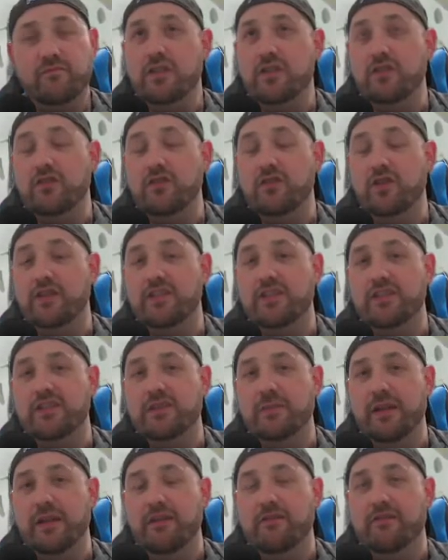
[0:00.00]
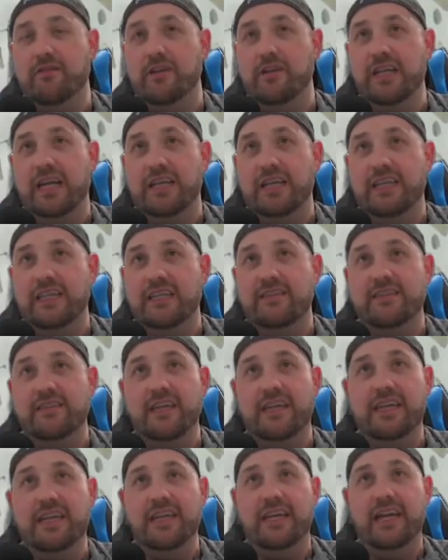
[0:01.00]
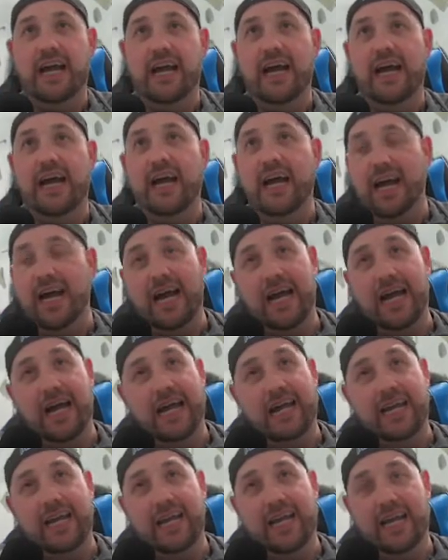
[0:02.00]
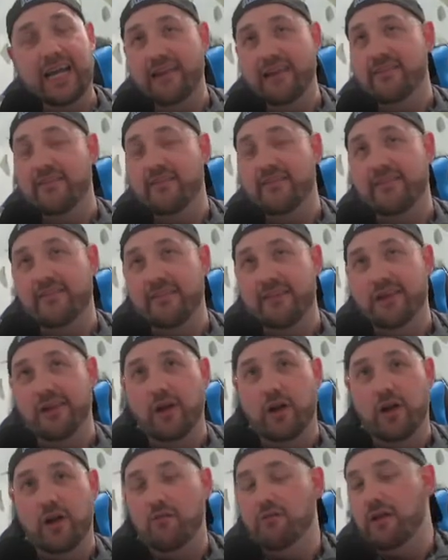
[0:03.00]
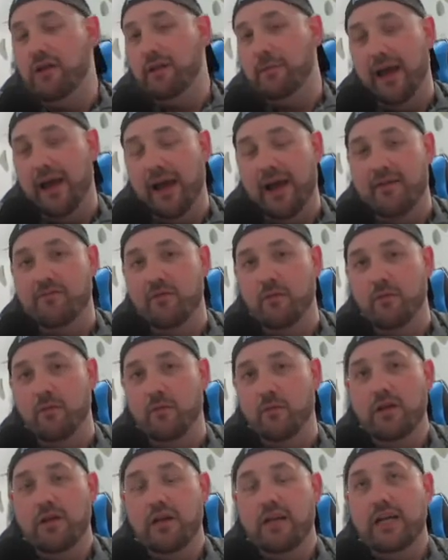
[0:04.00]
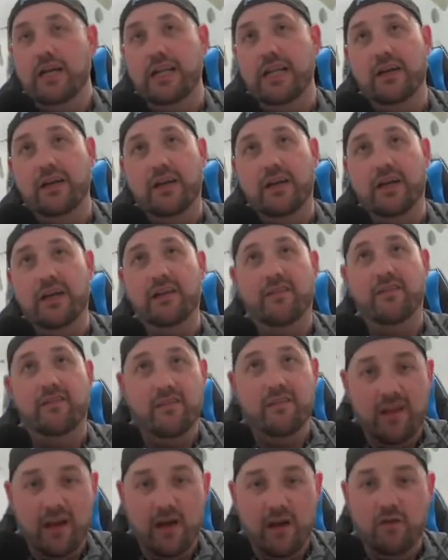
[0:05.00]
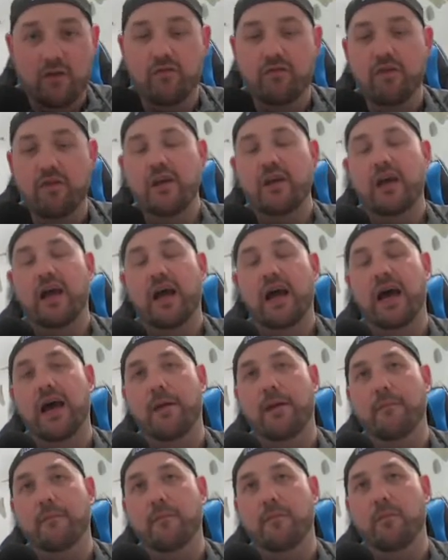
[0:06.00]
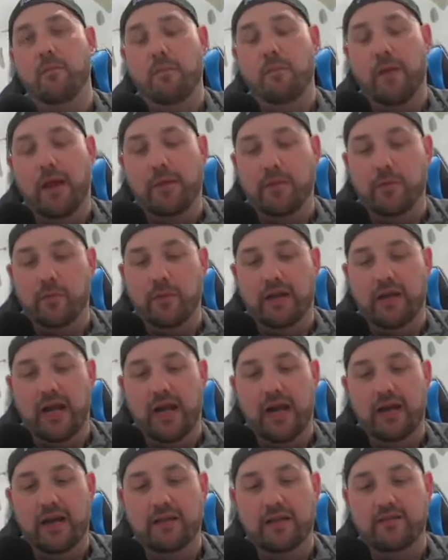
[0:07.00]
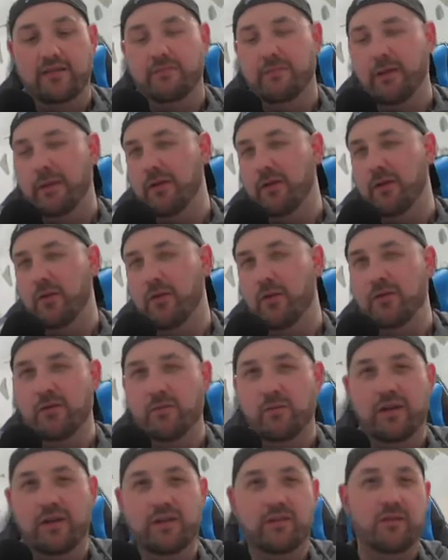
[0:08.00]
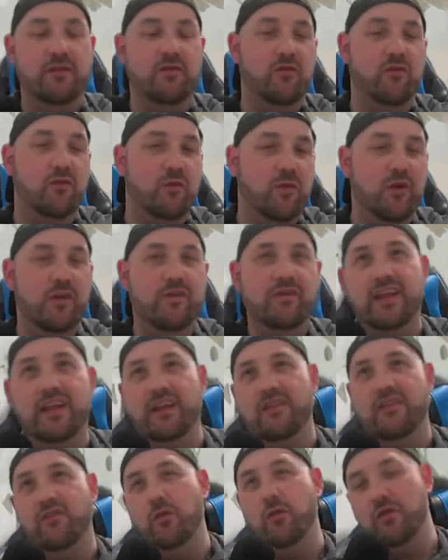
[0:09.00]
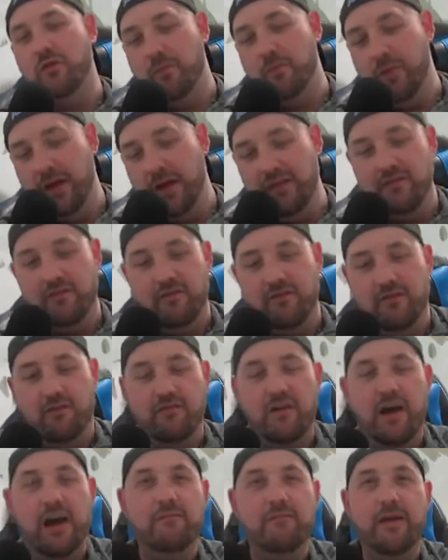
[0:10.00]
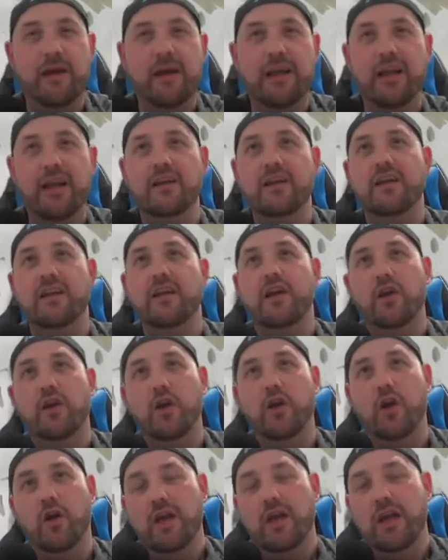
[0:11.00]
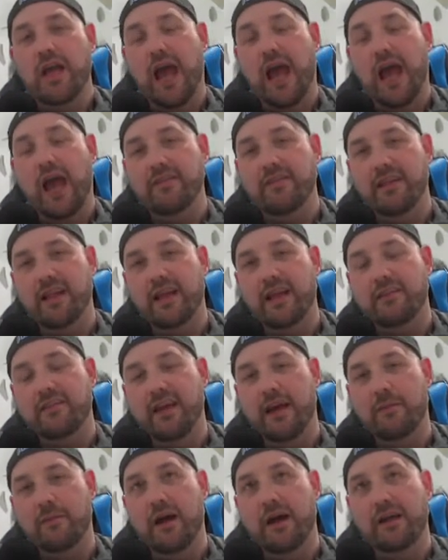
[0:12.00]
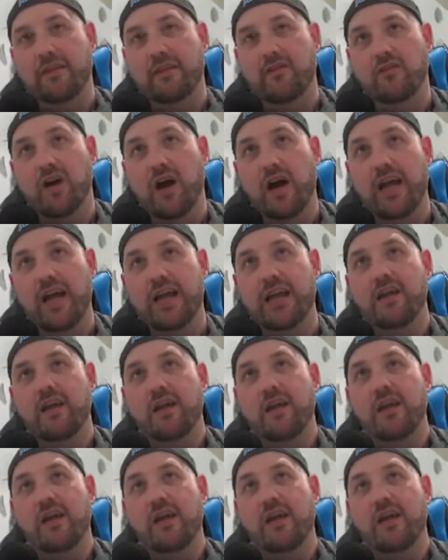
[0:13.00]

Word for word: So just a bit of redundancy. Uh, a, it's, you know, a really powerful cleric itself. Um, maybe we can't, maybe Haunted One's been removed. It's getting too expensive at five mana. You know, having that um, Undying.